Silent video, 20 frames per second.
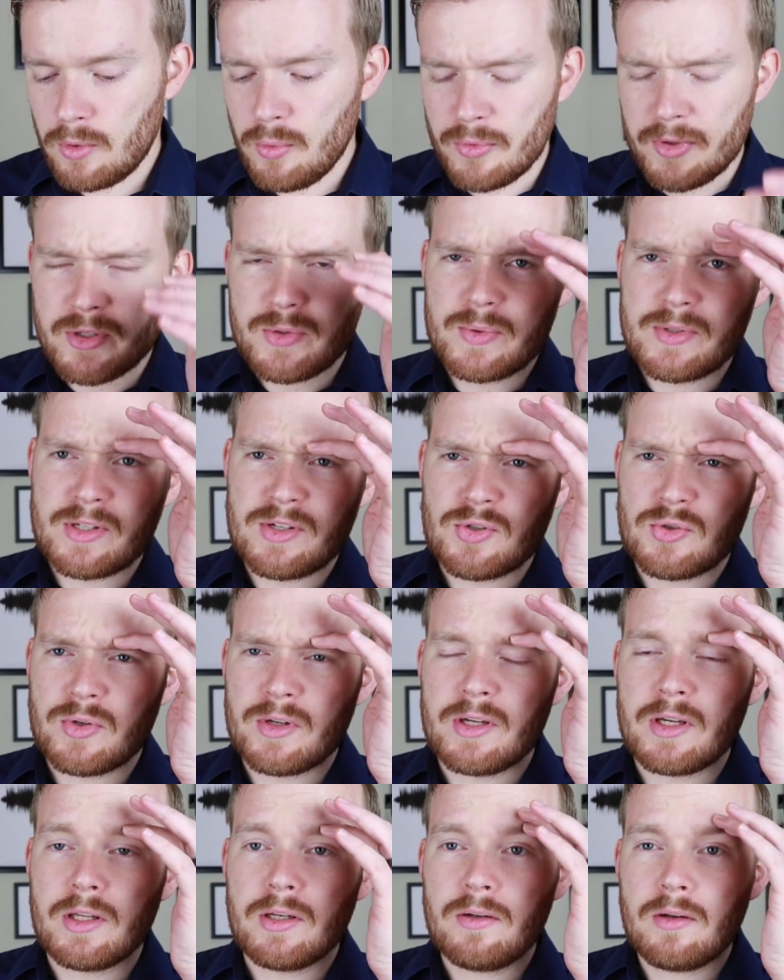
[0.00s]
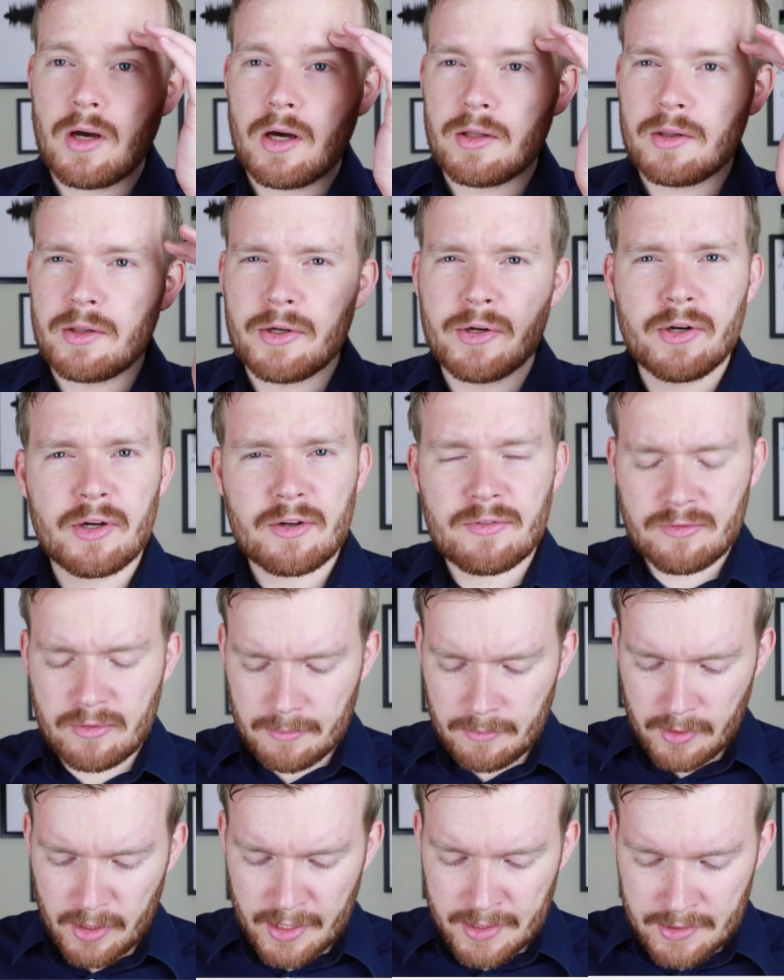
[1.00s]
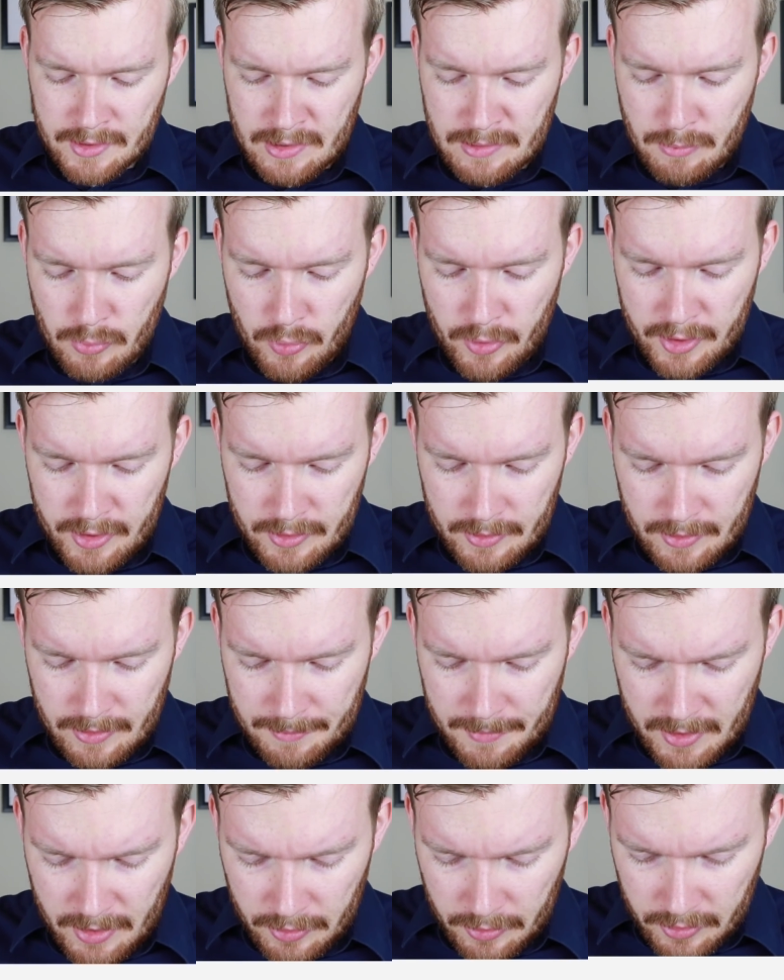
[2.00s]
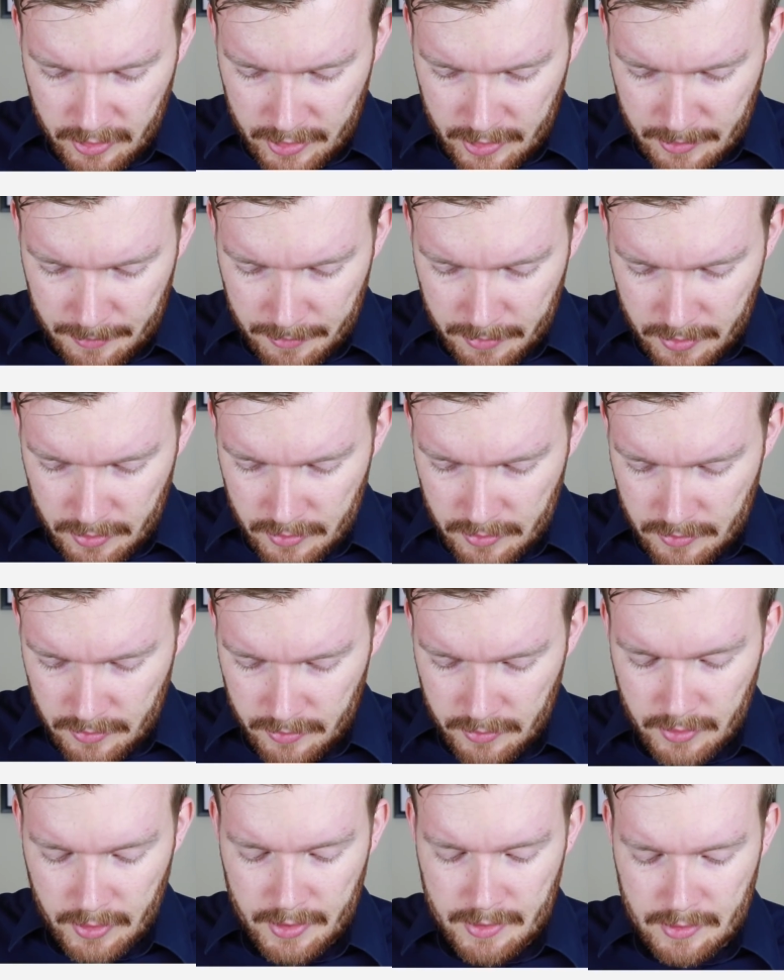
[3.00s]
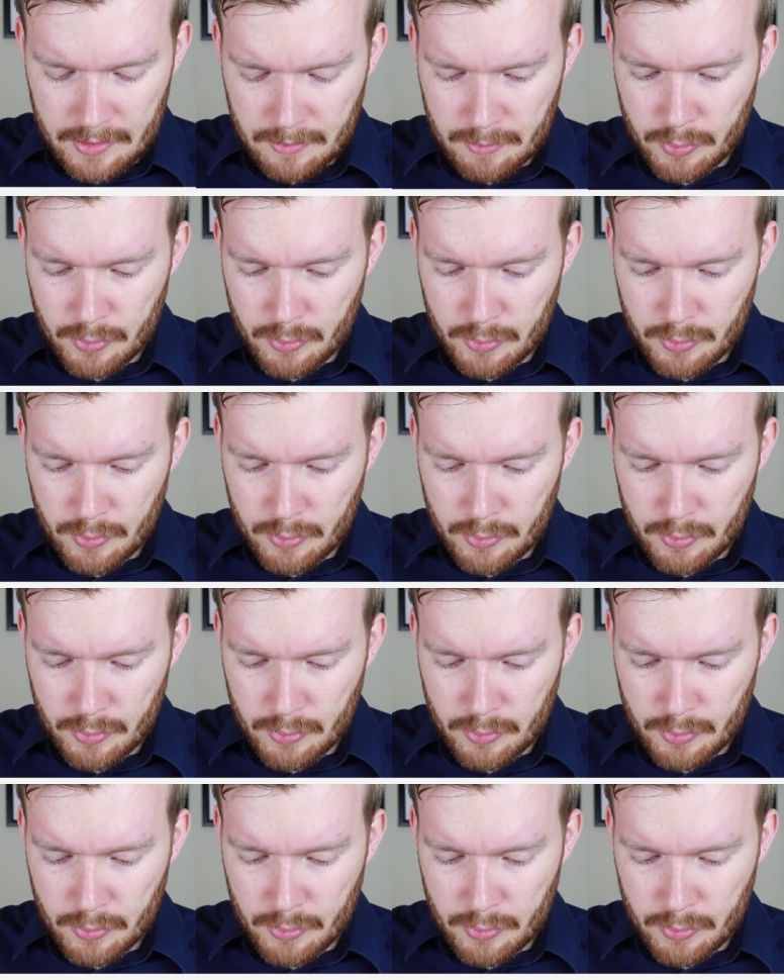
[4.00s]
Ooh, this one's intriguing. A lyric from London Boy? I'm gonna look up London